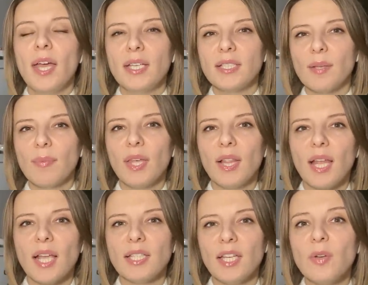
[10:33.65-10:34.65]
is something
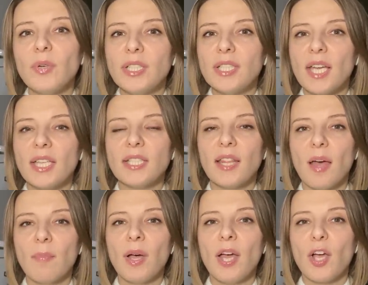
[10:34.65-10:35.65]
that irritates
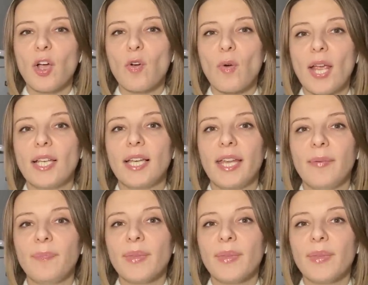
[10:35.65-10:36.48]
them greatly.